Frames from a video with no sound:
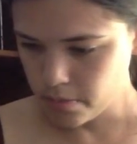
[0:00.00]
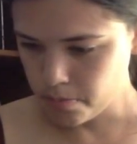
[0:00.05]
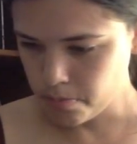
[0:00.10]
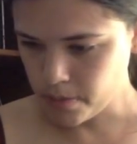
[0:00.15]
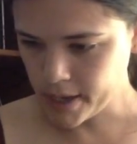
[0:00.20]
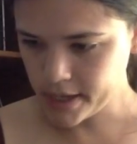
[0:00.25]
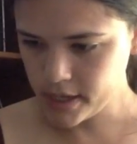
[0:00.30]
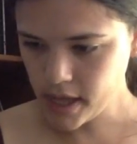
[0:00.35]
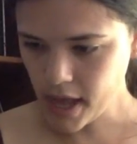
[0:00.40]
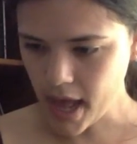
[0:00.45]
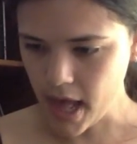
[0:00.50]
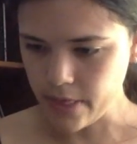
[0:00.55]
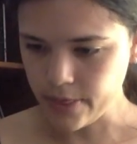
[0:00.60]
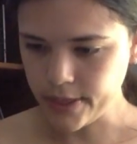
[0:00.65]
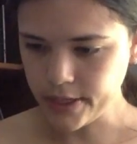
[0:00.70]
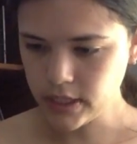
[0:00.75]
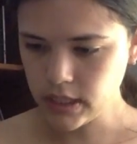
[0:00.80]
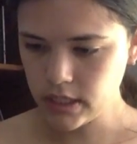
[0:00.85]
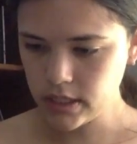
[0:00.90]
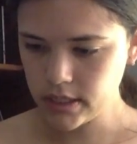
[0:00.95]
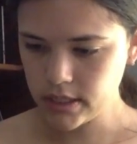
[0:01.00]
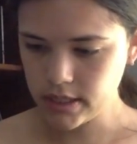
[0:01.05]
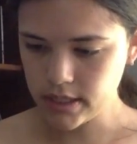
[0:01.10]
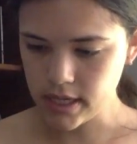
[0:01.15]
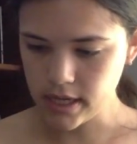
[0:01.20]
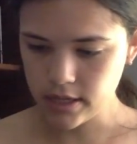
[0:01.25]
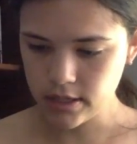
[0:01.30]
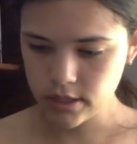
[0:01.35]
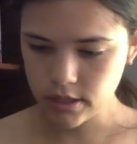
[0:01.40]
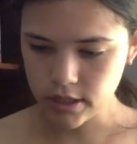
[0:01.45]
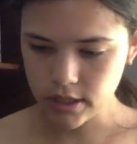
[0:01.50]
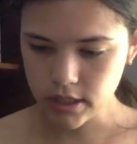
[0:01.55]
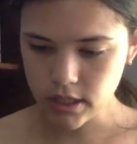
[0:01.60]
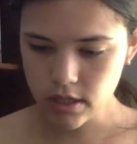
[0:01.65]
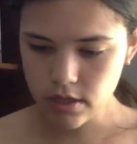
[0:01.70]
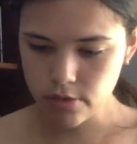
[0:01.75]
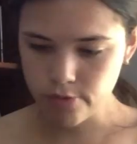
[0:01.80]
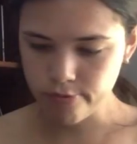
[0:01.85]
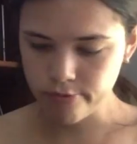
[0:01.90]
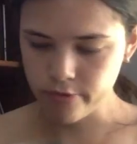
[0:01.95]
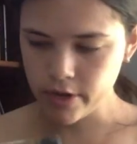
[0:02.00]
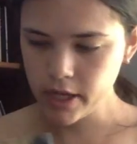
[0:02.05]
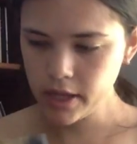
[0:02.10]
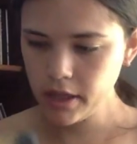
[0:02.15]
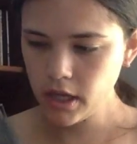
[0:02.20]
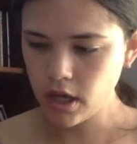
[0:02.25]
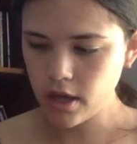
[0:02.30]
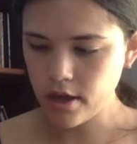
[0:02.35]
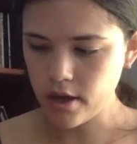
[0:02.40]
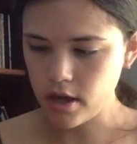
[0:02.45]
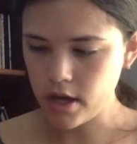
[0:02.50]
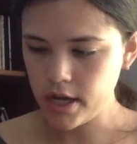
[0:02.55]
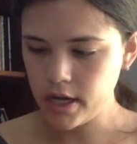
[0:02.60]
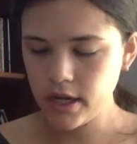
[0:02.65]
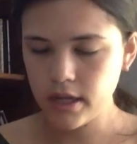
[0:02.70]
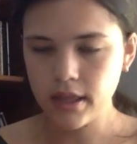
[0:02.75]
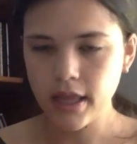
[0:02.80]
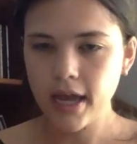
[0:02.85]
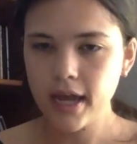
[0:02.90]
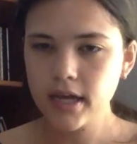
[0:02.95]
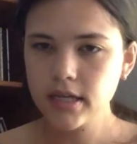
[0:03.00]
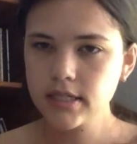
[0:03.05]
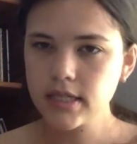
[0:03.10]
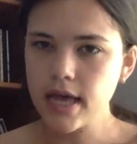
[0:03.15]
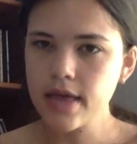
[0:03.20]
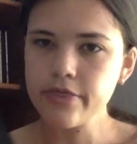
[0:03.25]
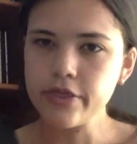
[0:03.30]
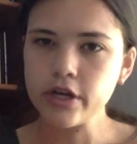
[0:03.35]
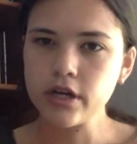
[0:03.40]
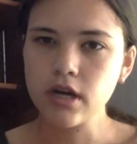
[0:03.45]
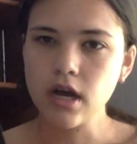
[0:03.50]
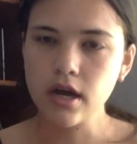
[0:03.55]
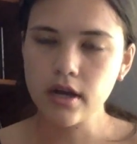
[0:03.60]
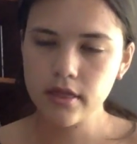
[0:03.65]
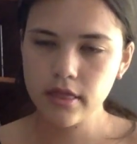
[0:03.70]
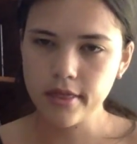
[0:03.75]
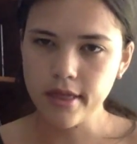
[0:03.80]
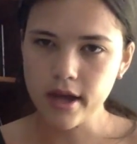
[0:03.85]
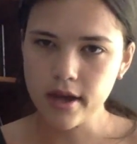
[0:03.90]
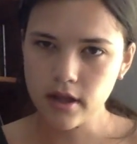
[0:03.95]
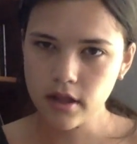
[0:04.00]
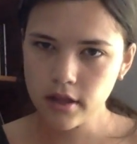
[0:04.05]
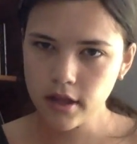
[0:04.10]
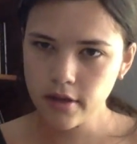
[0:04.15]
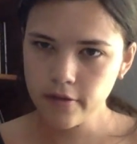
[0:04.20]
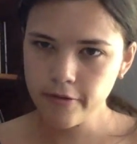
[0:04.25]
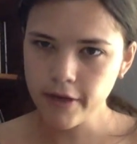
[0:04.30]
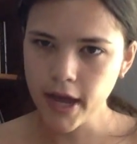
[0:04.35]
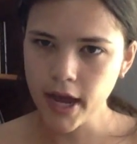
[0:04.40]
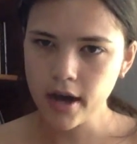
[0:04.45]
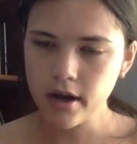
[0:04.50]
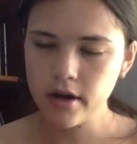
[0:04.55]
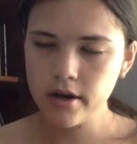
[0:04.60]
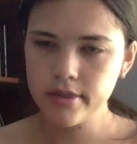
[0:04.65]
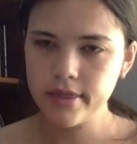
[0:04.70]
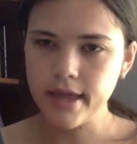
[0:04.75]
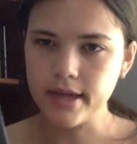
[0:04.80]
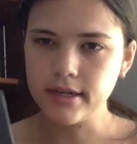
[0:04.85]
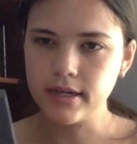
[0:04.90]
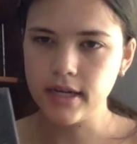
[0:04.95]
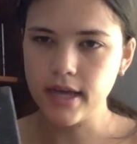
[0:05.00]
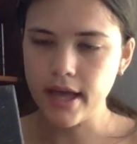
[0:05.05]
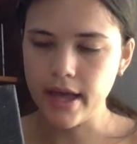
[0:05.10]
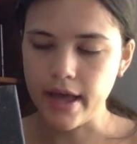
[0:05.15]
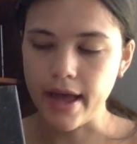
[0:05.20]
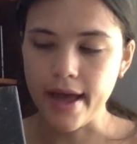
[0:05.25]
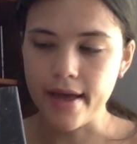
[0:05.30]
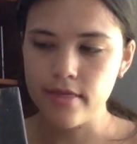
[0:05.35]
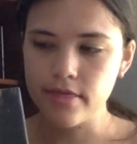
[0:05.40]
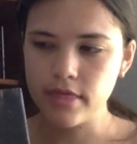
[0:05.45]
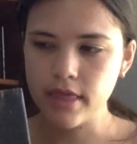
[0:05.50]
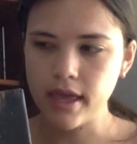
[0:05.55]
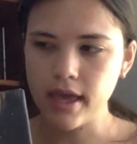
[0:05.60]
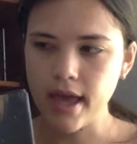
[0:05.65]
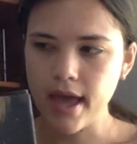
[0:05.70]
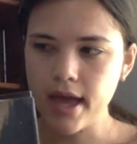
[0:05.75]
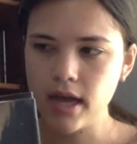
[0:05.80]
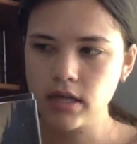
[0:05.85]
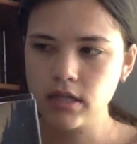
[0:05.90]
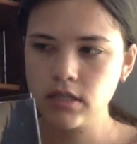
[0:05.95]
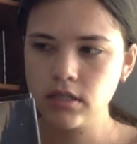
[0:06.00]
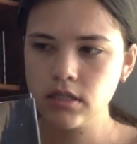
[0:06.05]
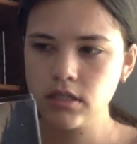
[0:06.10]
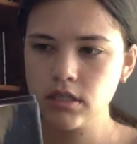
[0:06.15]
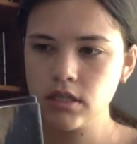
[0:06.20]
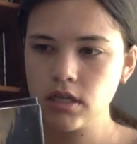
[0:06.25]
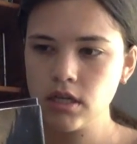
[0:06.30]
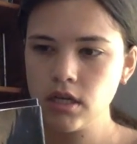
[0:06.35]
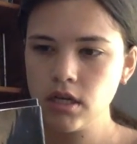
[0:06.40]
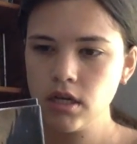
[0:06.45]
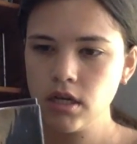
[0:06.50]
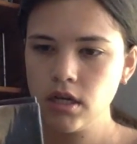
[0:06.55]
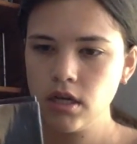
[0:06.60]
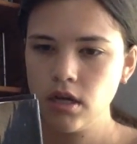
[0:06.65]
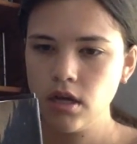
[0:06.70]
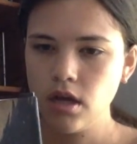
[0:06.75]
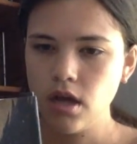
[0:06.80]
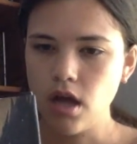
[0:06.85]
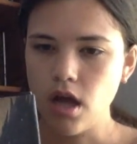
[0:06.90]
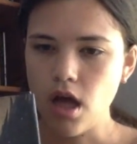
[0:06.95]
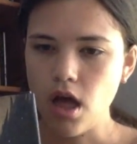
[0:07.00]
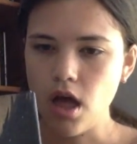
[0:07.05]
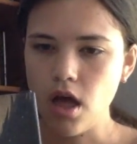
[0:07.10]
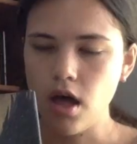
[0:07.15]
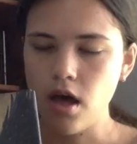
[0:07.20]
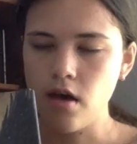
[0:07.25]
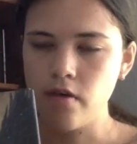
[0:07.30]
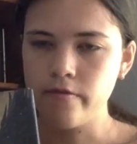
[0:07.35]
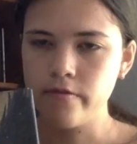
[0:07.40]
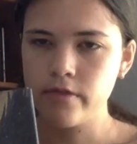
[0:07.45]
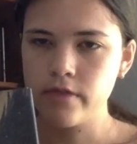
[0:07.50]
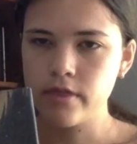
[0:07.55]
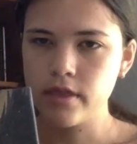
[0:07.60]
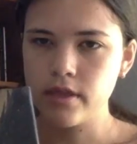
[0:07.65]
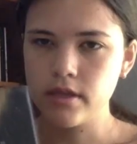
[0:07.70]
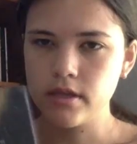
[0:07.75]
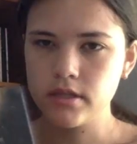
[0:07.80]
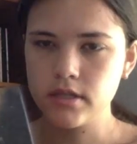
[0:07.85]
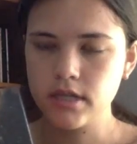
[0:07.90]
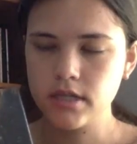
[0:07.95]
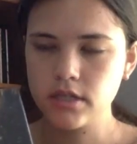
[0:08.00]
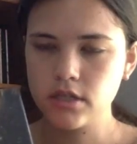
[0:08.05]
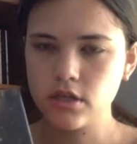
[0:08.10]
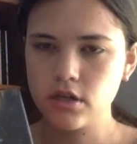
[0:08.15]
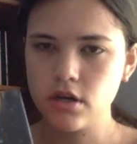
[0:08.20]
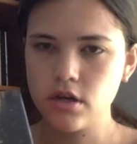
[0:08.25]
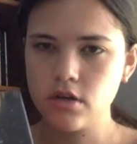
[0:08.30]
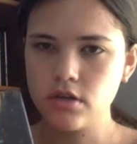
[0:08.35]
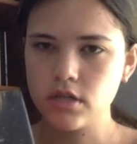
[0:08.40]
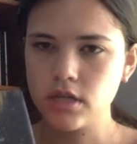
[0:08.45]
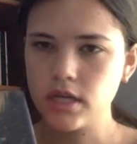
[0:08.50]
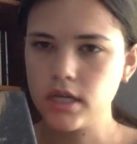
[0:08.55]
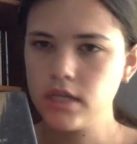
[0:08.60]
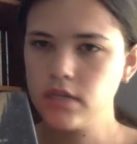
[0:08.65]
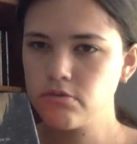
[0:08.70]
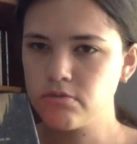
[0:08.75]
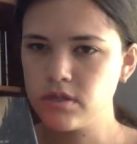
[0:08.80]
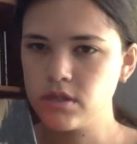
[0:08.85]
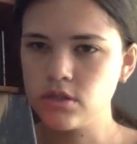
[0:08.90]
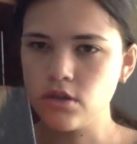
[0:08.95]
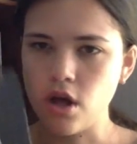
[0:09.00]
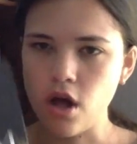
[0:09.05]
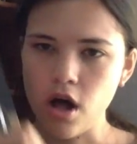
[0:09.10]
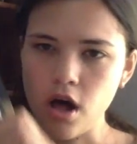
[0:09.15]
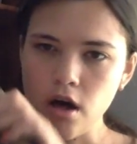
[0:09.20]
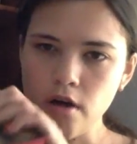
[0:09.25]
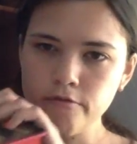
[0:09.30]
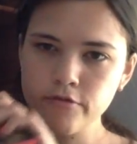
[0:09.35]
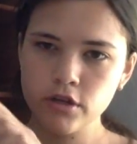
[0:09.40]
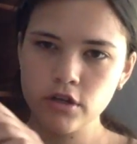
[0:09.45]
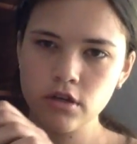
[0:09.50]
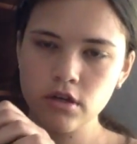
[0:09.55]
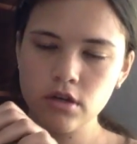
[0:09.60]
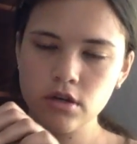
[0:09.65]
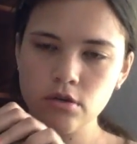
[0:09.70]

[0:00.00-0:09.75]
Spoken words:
But yeah, this is really good, and like I said, the cliffhanger that at the end of Six of Crows is resolved